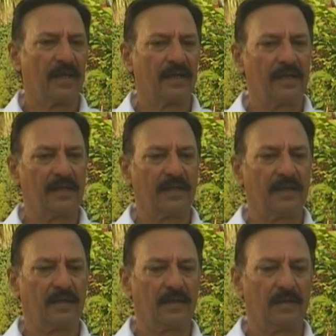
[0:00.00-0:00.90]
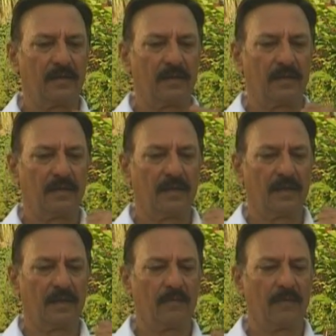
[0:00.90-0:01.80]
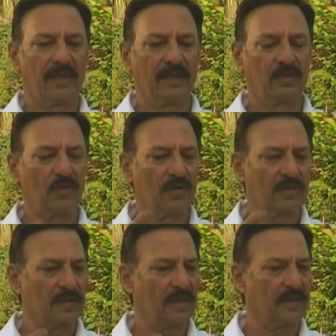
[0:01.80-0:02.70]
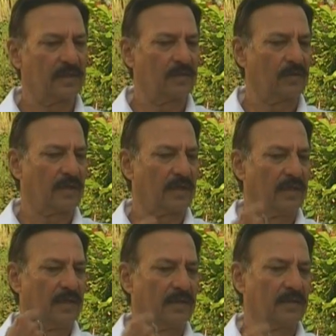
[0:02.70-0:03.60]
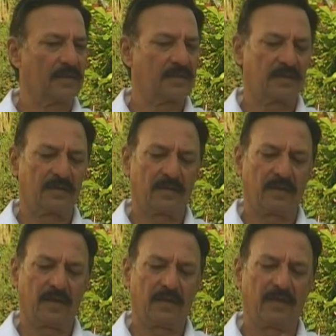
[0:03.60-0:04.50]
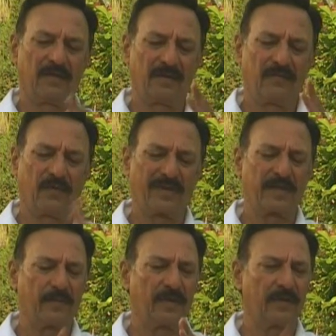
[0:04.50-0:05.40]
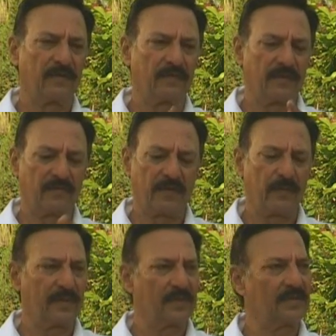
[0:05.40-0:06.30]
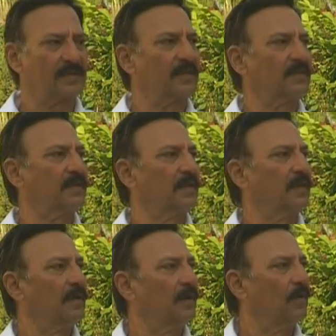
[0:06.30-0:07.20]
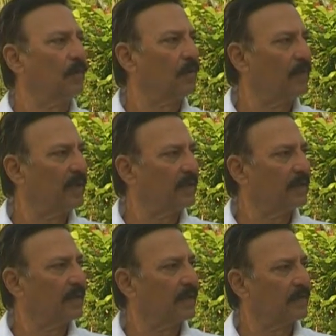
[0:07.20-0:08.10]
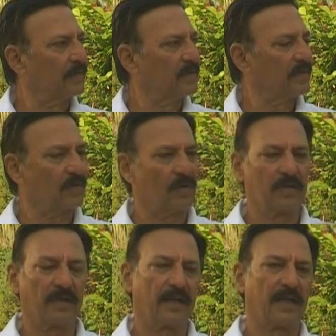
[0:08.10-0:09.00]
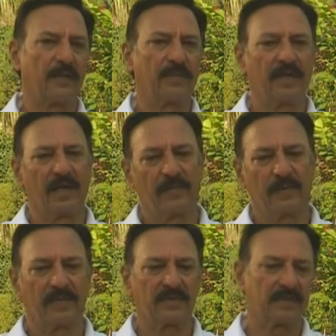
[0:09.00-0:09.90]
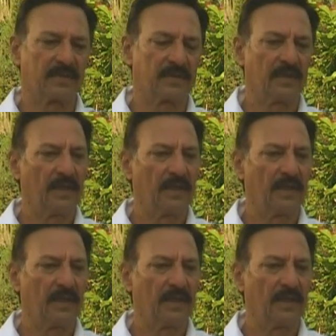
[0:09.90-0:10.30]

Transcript: Till then, my thoughts are there. Okay, this is, for example, if I wear this, all my negativities are gone and I'll be a happy person.